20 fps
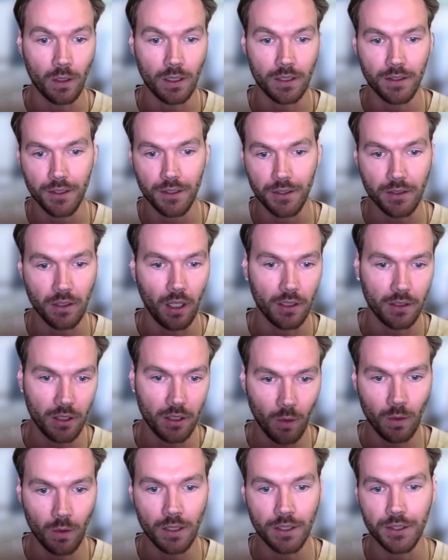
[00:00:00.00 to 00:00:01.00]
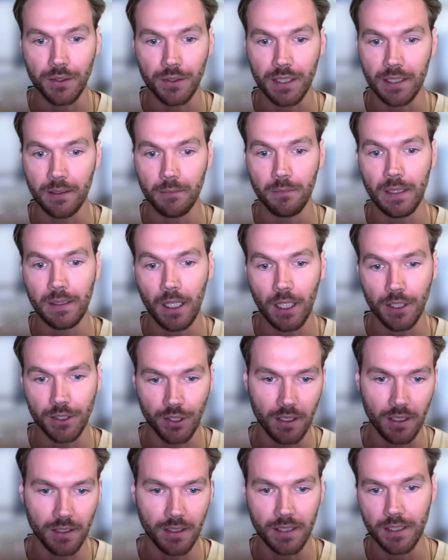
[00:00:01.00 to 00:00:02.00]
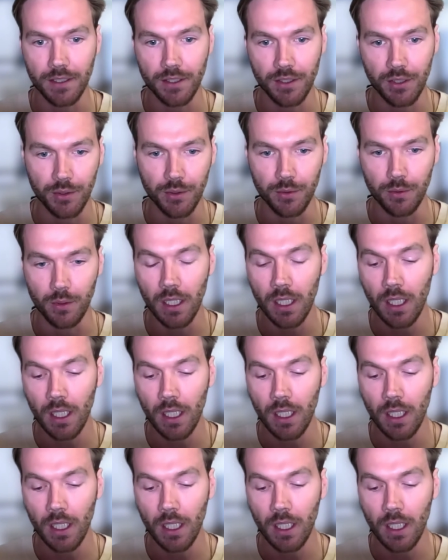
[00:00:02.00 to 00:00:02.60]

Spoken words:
So use Claude Cowork, you can adjust it to